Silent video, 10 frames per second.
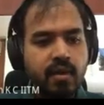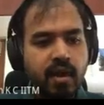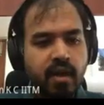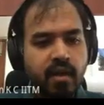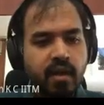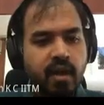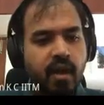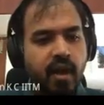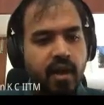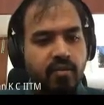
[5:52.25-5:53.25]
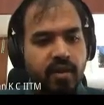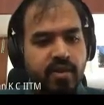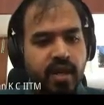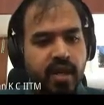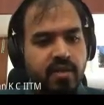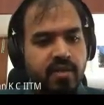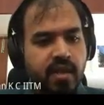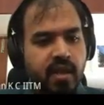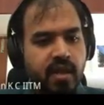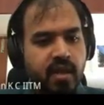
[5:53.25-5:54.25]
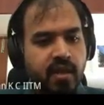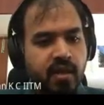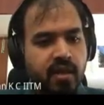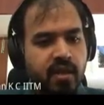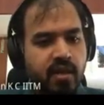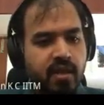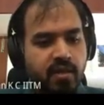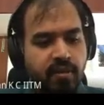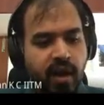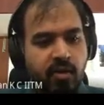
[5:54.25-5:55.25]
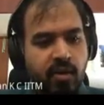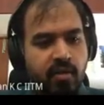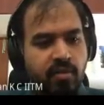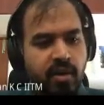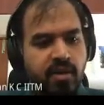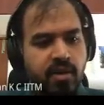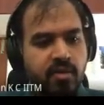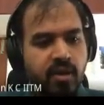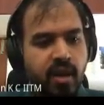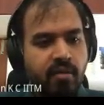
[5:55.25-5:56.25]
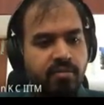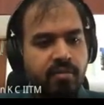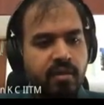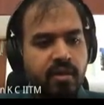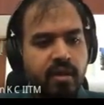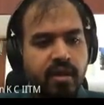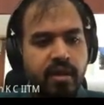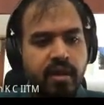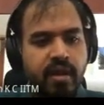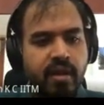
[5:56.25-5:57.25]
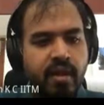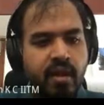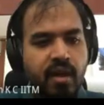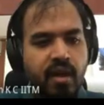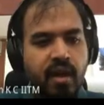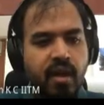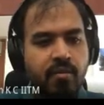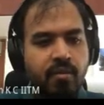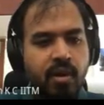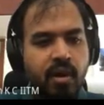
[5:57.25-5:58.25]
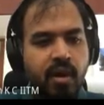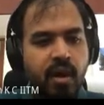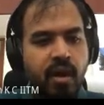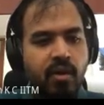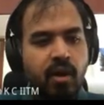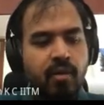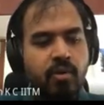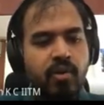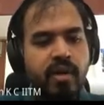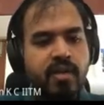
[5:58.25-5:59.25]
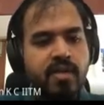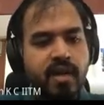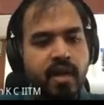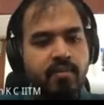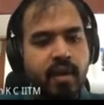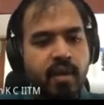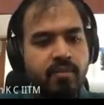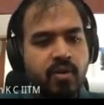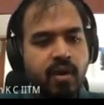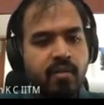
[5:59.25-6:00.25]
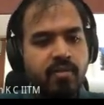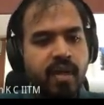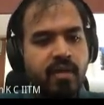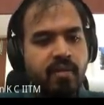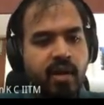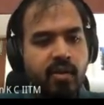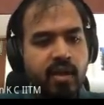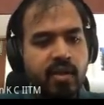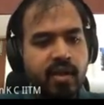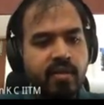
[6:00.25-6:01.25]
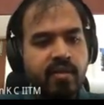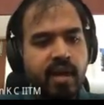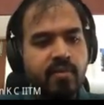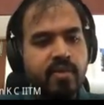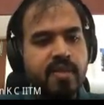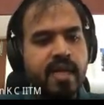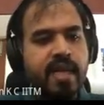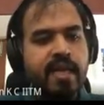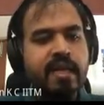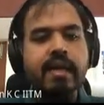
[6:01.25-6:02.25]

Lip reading: right? And if I change the factorial function to have, and all I'm doing is that I'm sort of defining factorial 3 where I'm just saying,